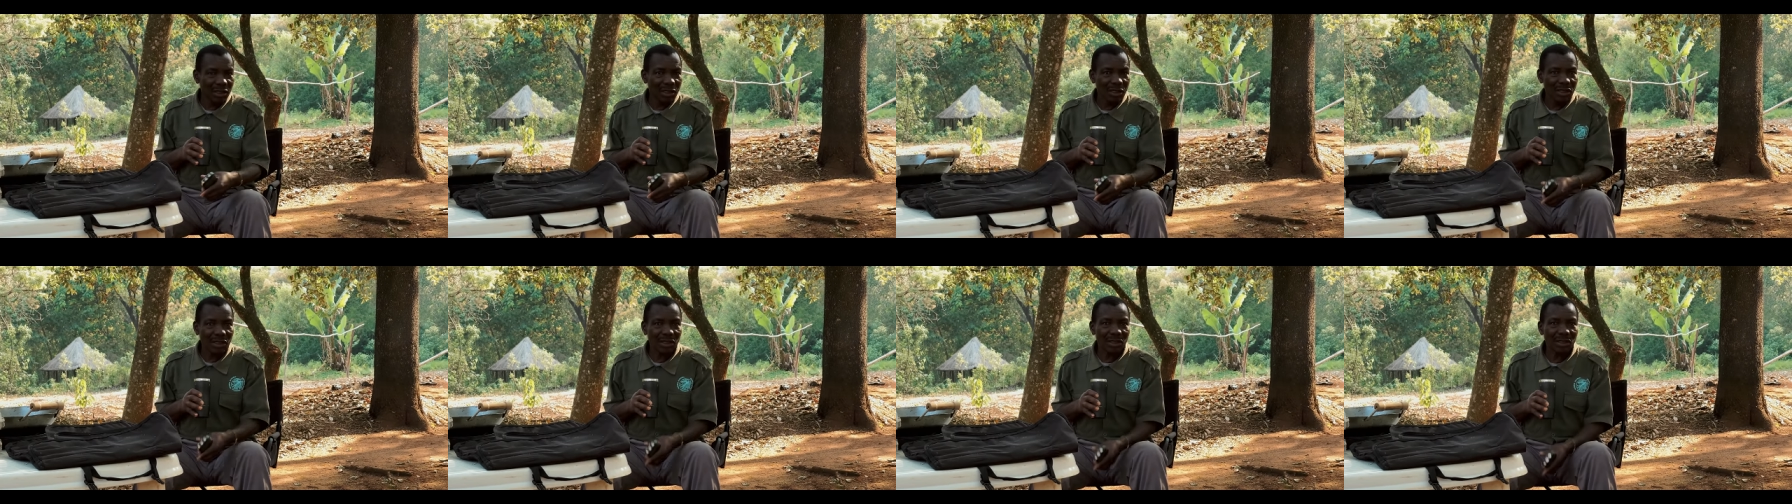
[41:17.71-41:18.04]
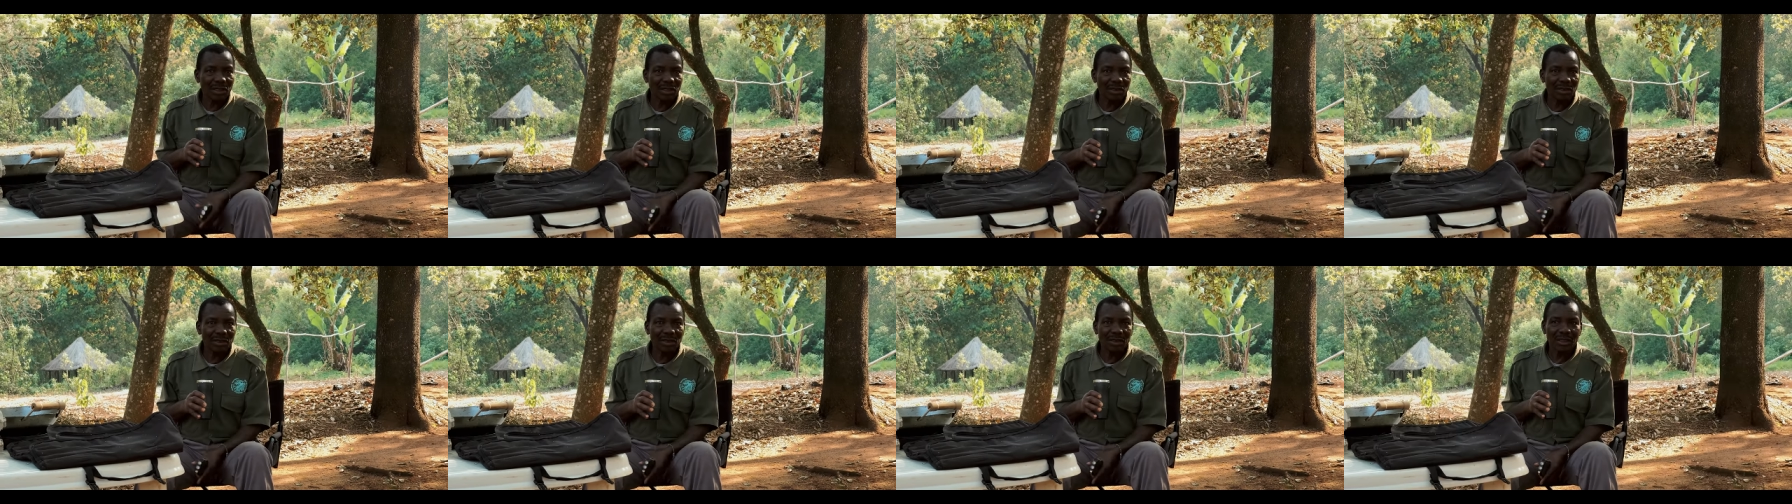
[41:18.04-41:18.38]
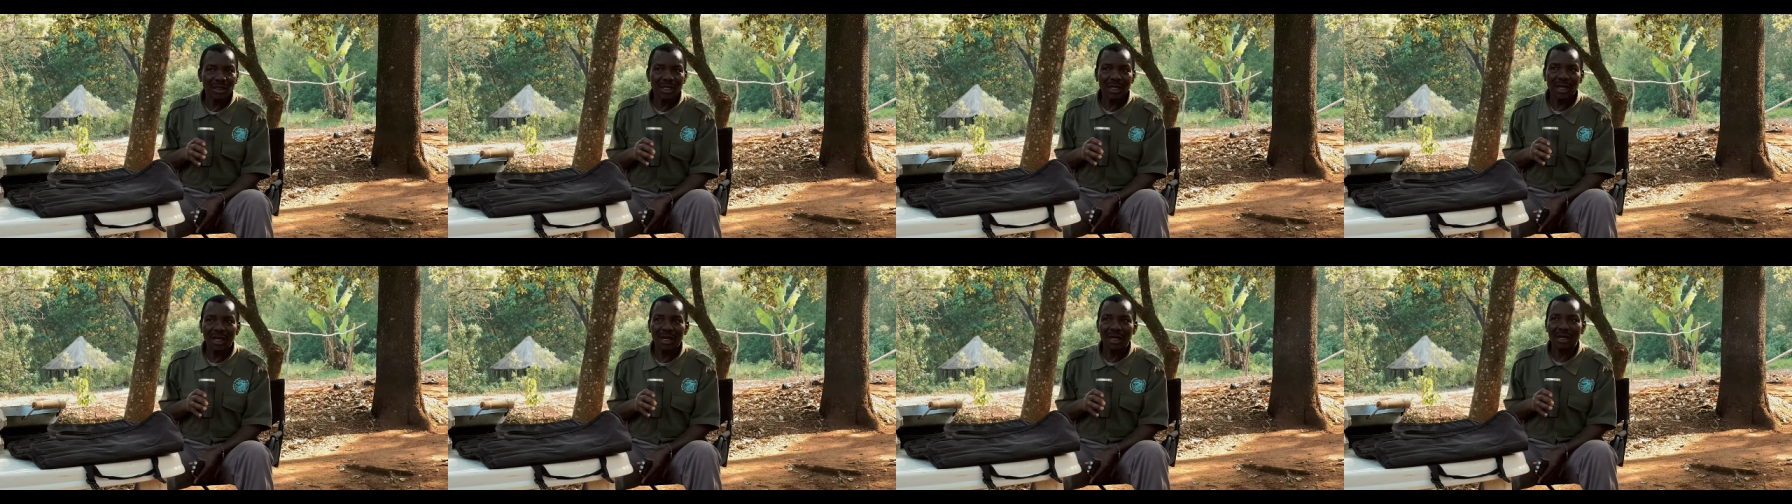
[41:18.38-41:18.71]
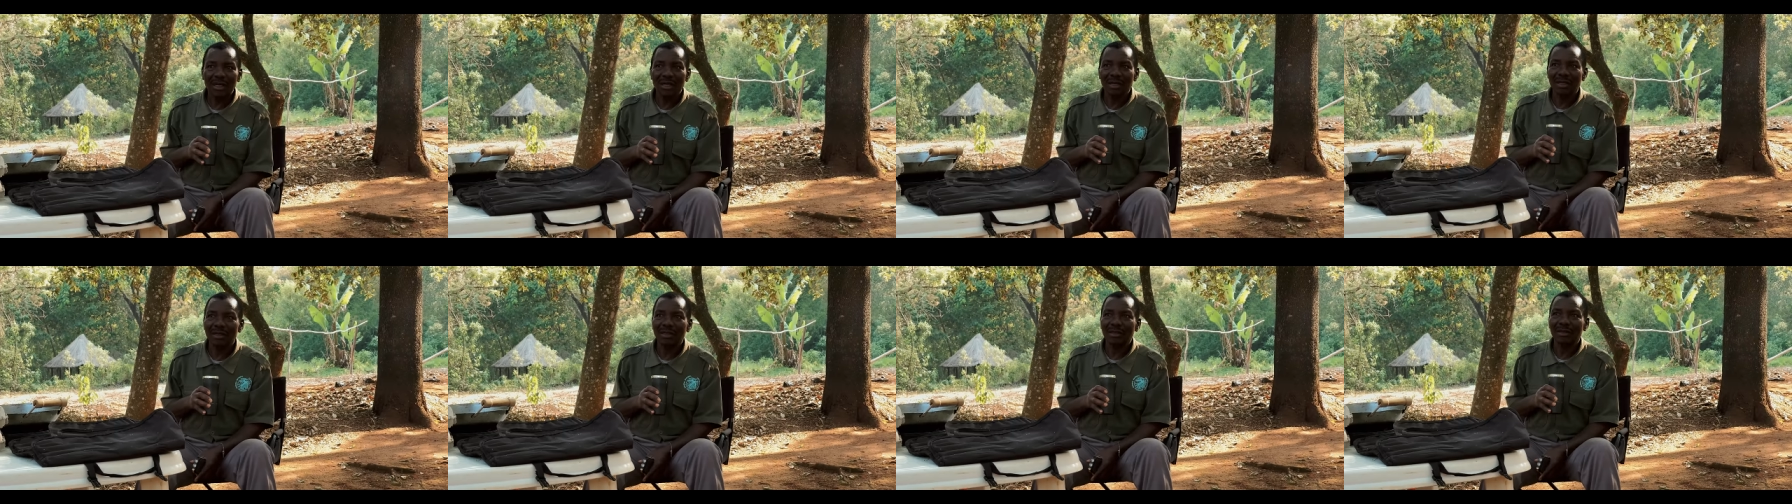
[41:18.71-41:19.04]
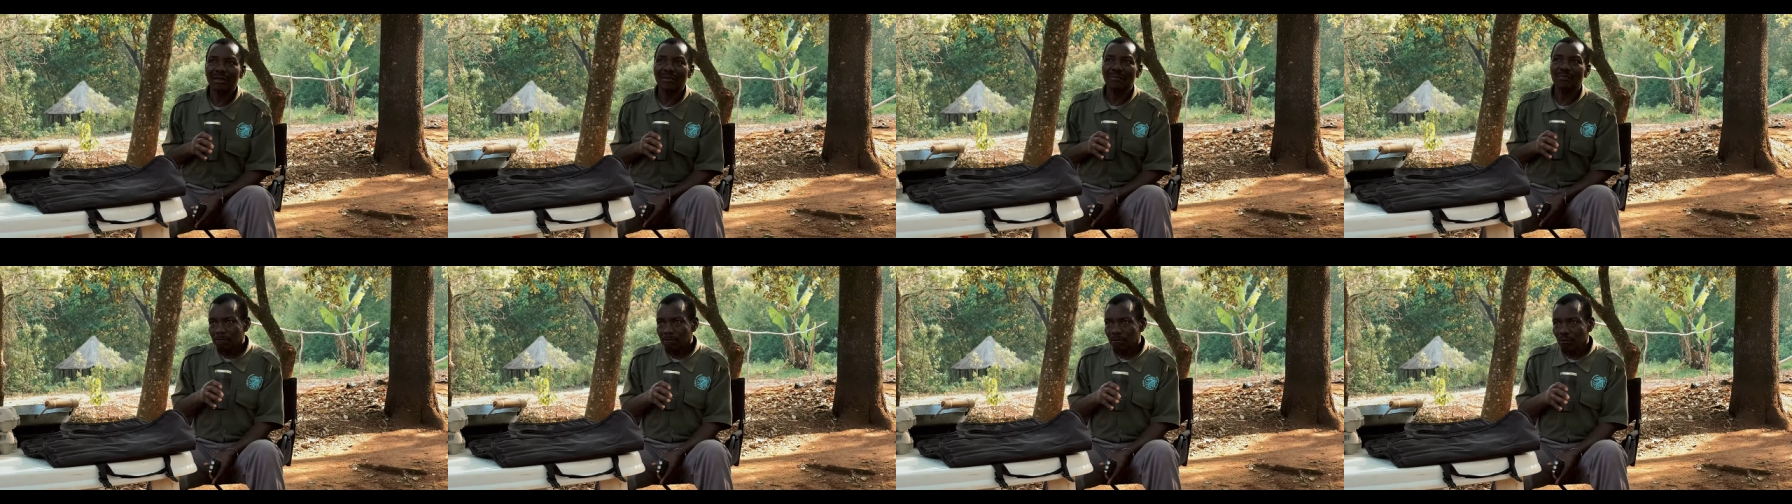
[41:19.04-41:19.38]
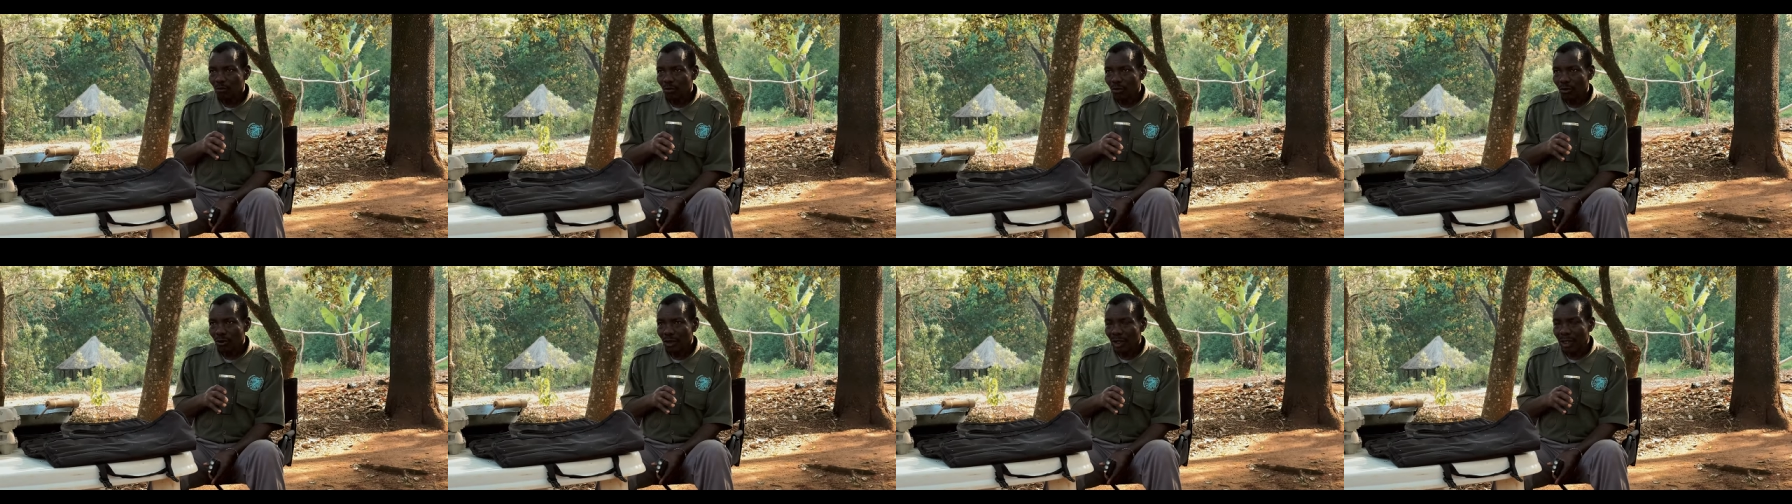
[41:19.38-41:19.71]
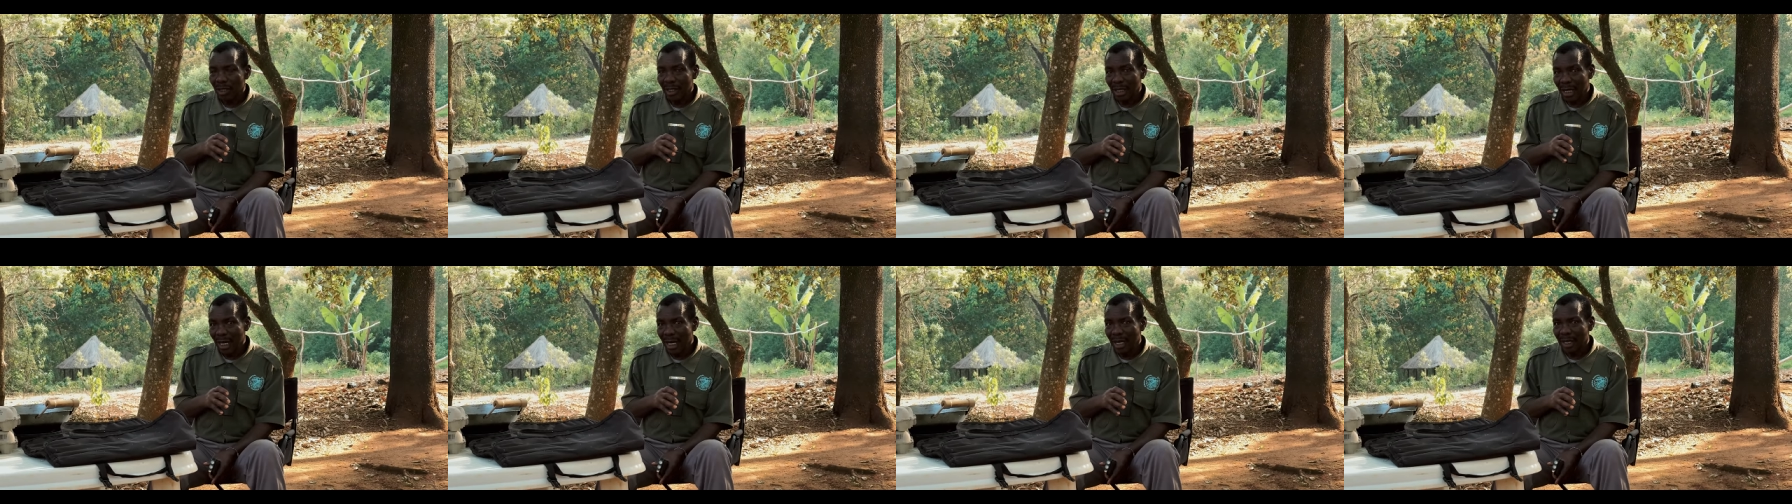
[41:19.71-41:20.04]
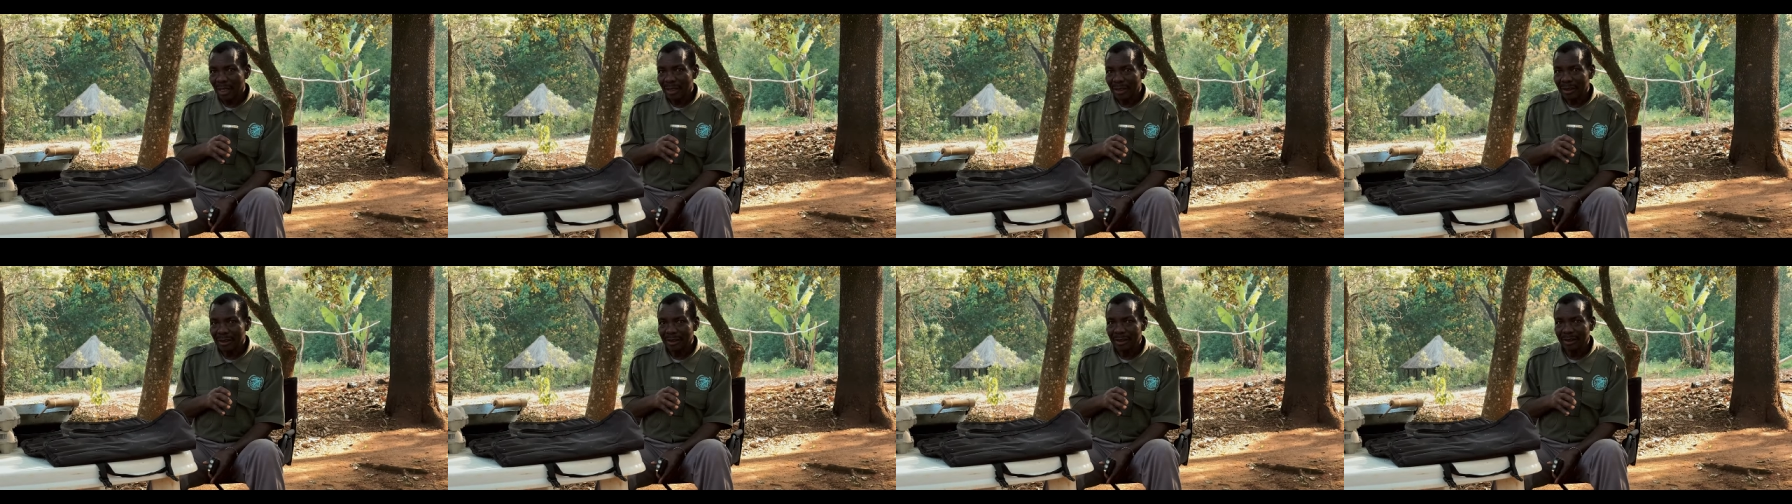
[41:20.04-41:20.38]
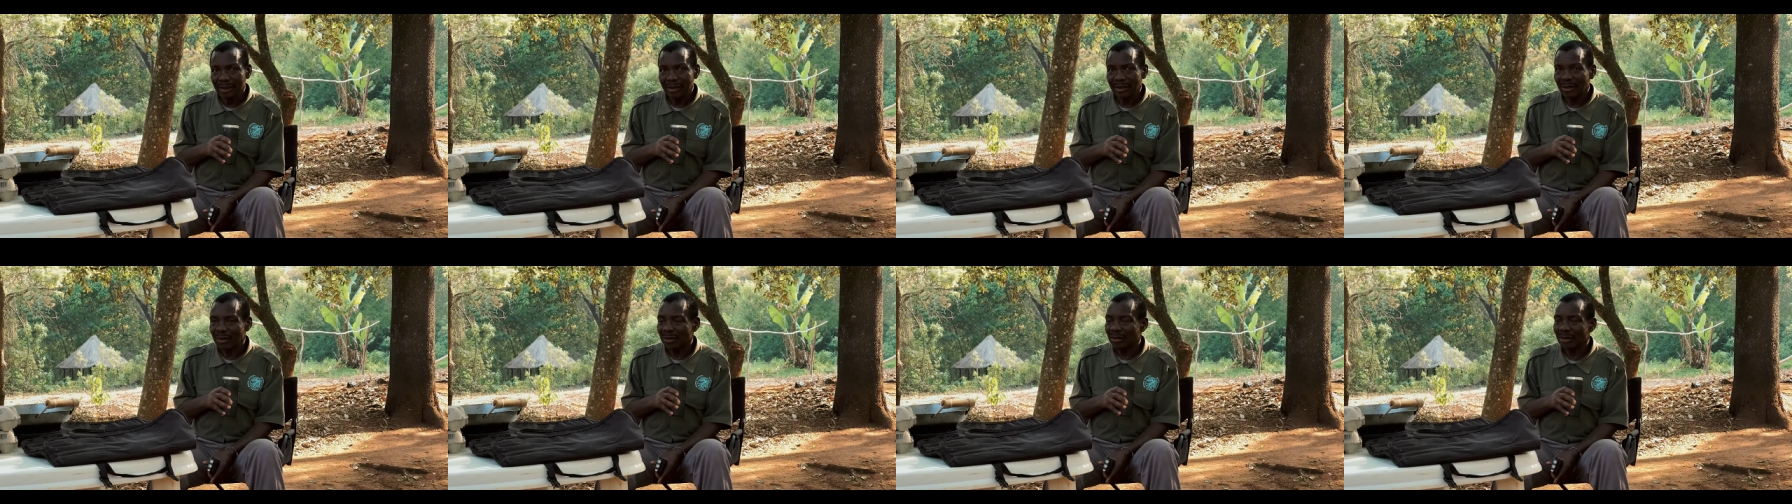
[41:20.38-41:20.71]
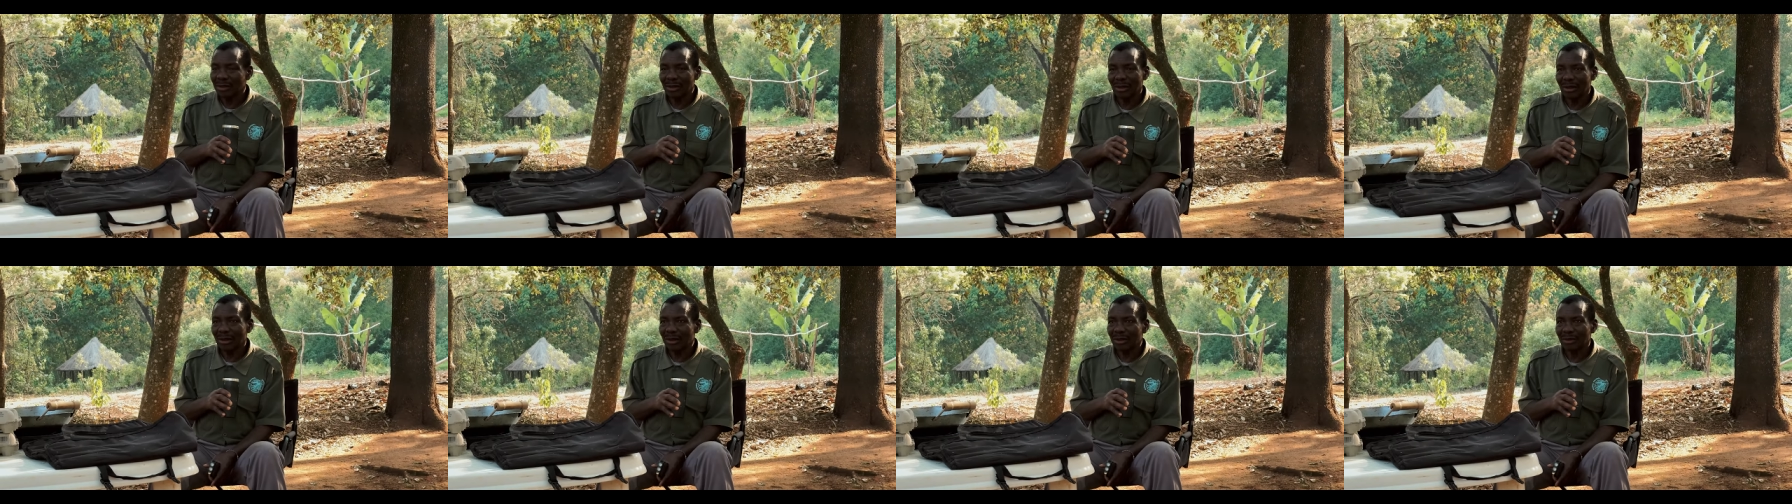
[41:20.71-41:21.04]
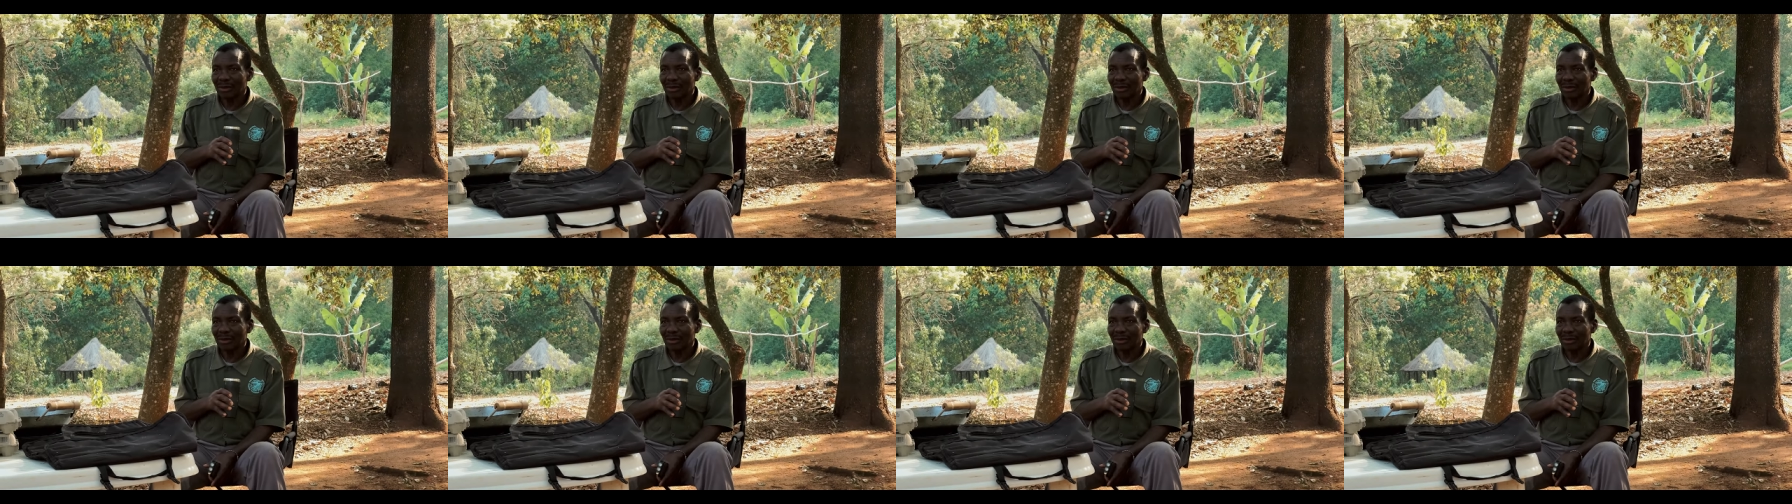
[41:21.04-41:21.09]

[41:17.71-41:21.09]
here in car. Yeah. No.